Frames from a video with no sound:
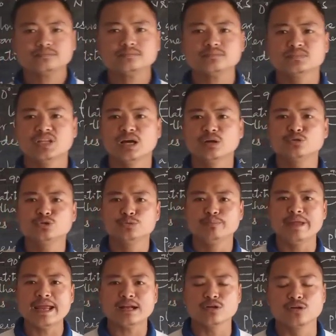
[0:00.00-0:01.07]
Now to
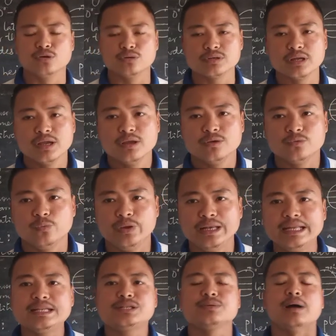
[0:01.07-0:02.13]
make note, we
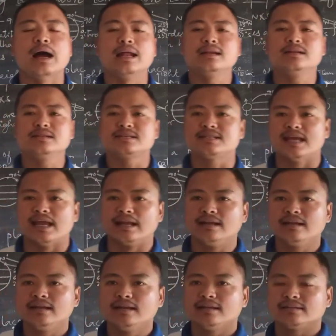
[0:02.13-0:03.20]
need to
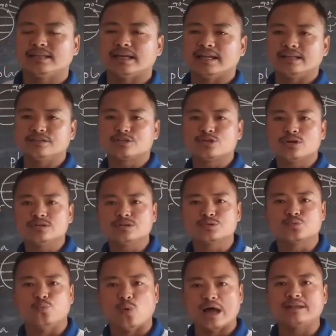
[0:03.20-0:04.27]
understand that it's not
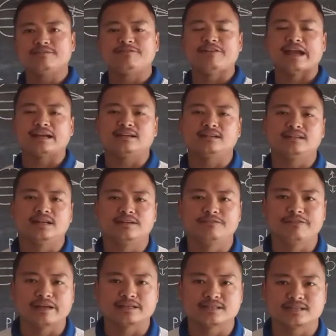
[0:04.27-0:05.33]
just one factor that
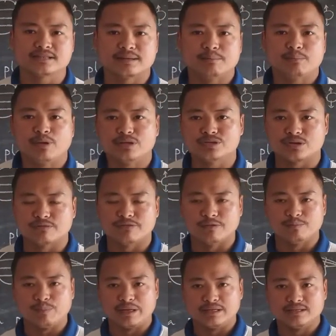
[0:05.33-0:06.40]
affects the temperature of a
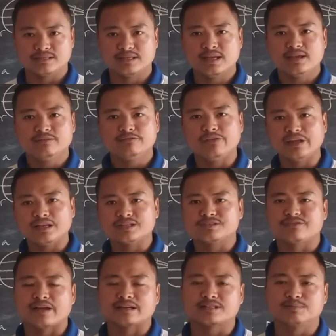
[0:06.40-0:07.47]
place. Various
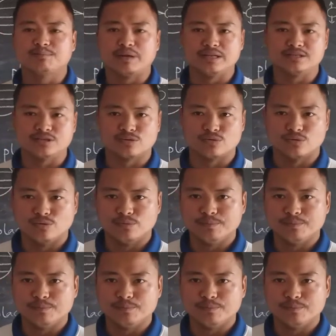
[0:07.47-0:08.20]
factors plays a role.